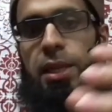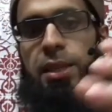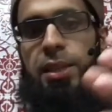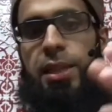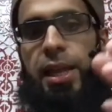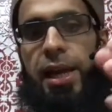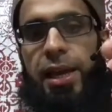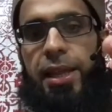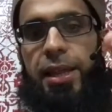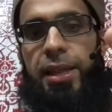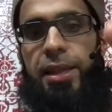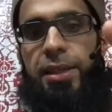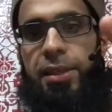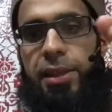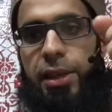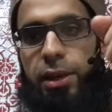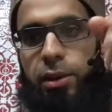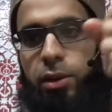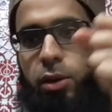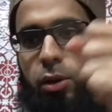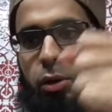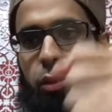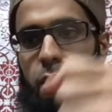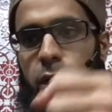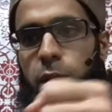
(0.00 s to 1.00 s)
that they're
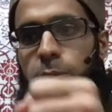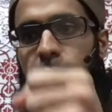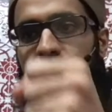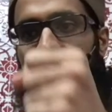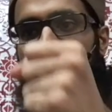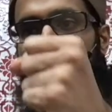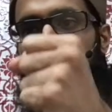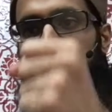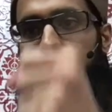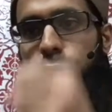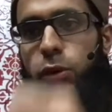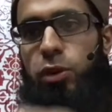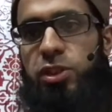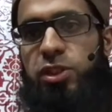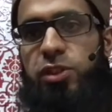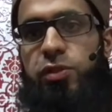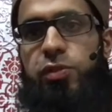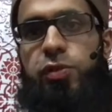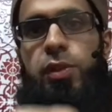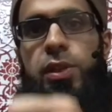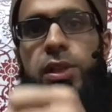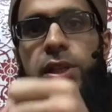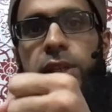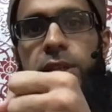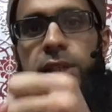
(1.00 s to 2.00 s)
going to be
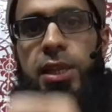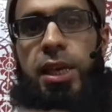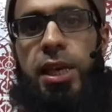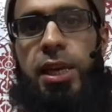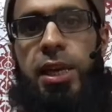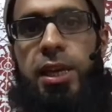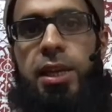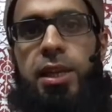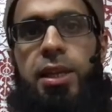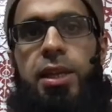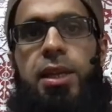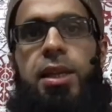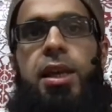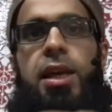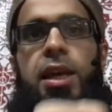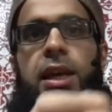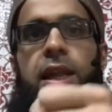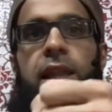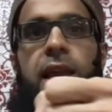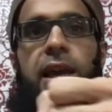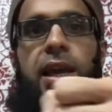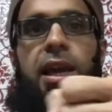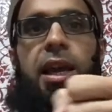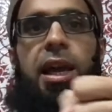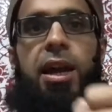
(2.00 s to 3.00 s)
forcefully taken,
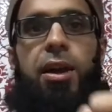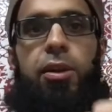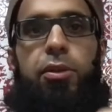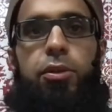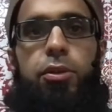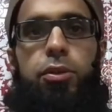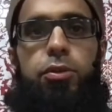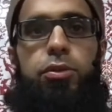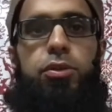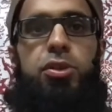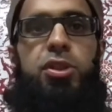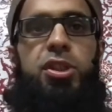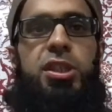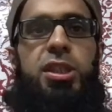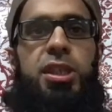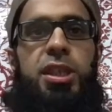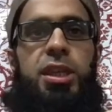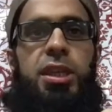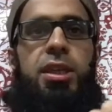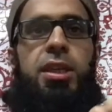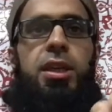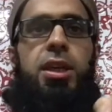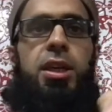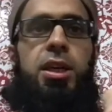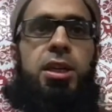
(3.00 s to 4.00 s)
like how you
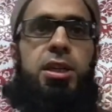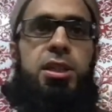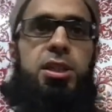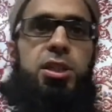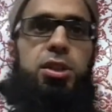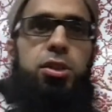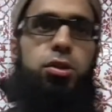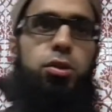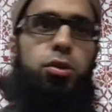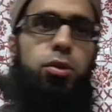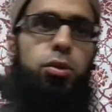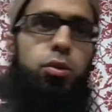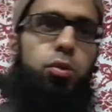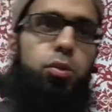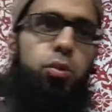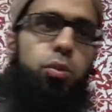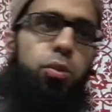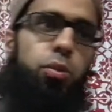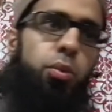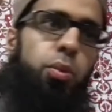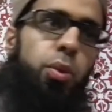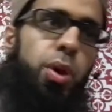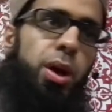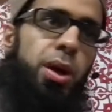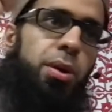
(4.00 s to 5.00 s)
see,
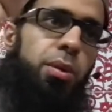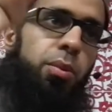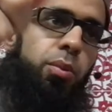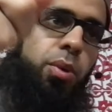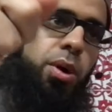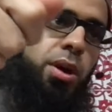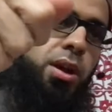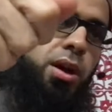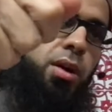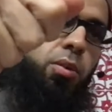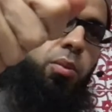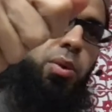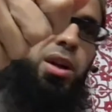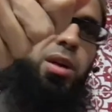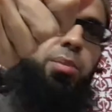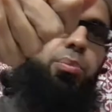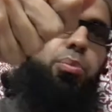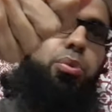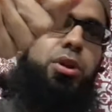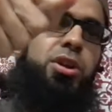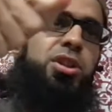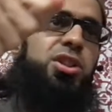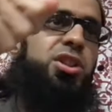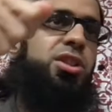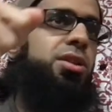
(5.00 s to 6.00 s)
when a
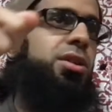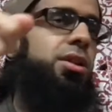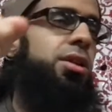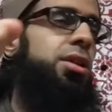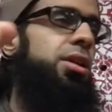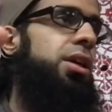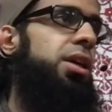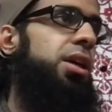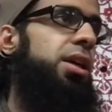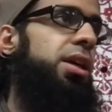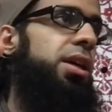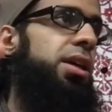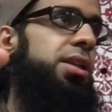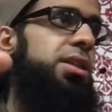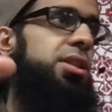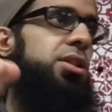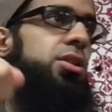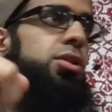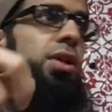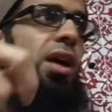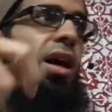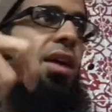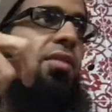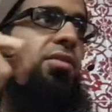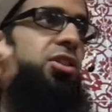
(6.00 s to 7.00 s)
prisoner is,
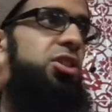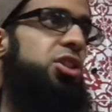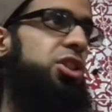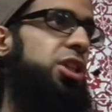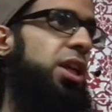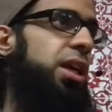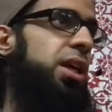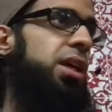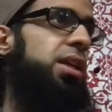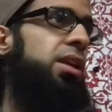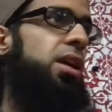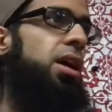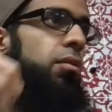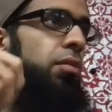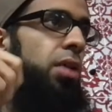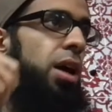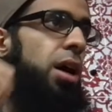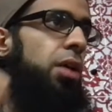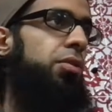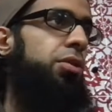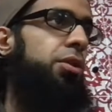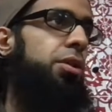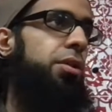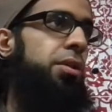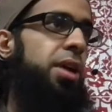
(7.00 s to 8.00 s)
you have a chain
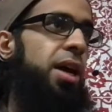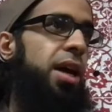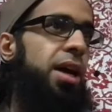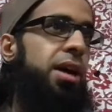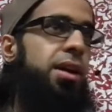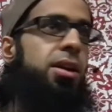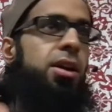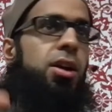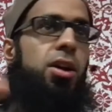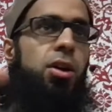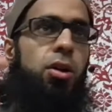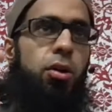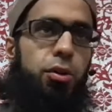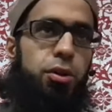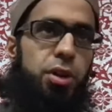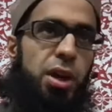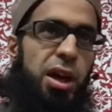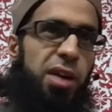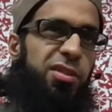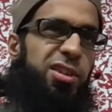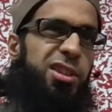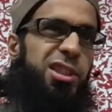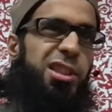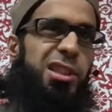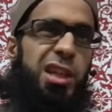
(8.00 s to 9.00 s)
around their neck, or you
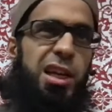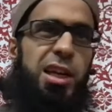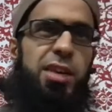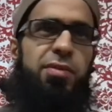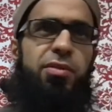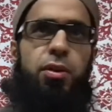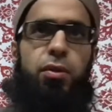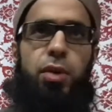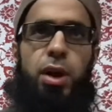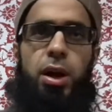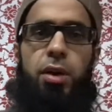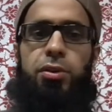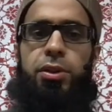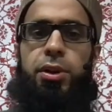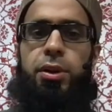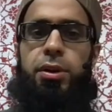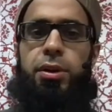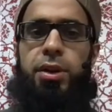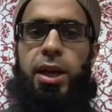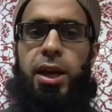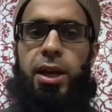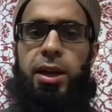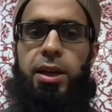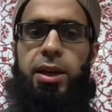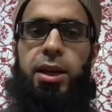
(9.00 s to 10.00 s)
have a slave around their
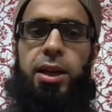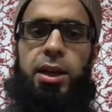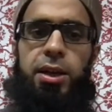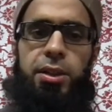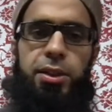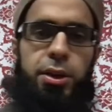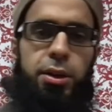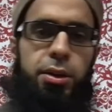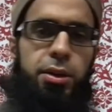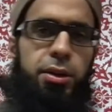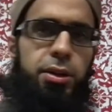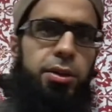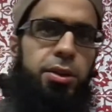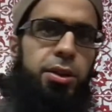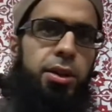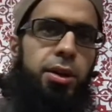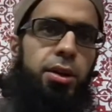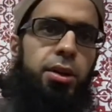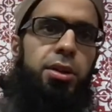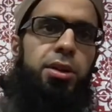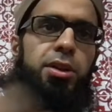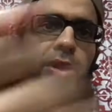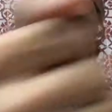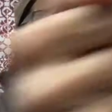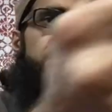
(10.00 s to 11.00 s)
neck.
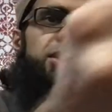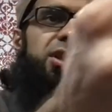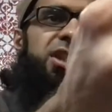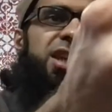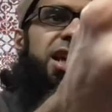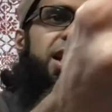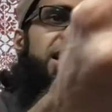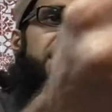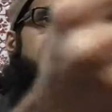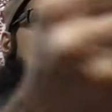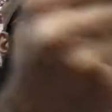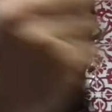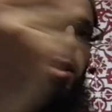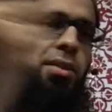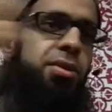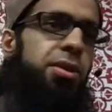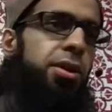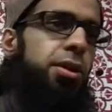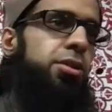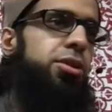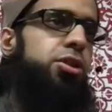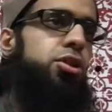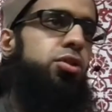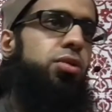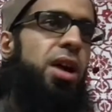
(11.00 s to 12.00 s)
They're taken and
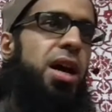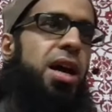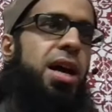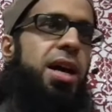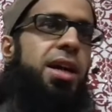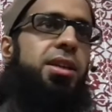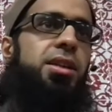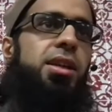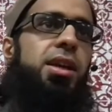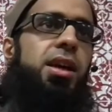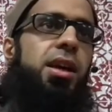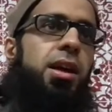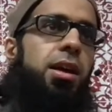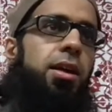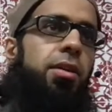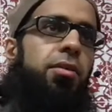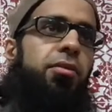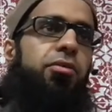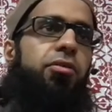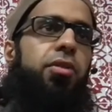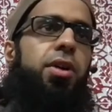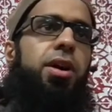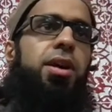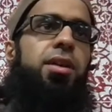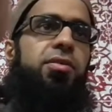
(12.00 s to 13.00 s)
they're dragged in
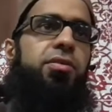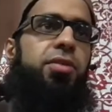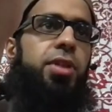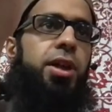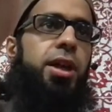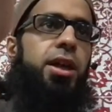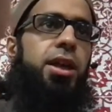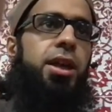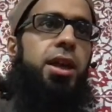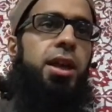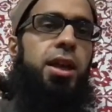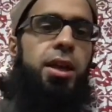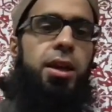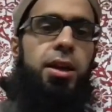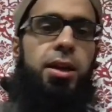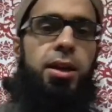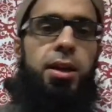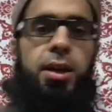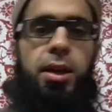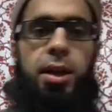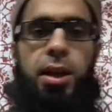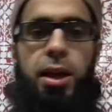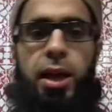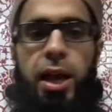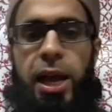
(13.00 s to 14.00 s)
front of the
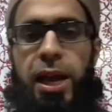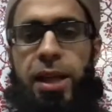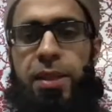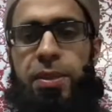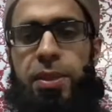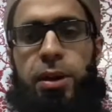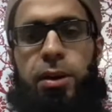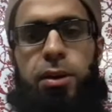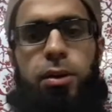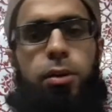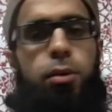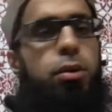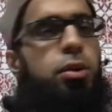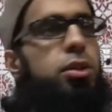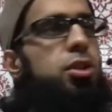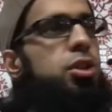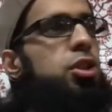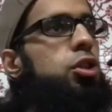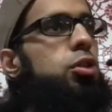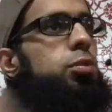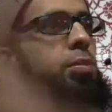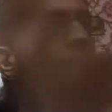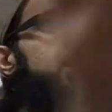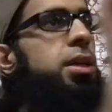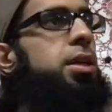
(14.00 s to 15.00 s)
king, and they're going
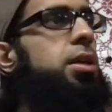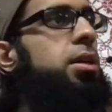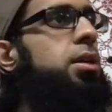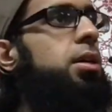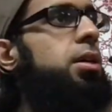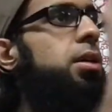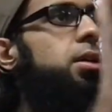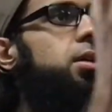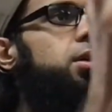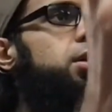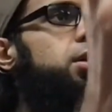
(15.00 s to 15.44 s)
to be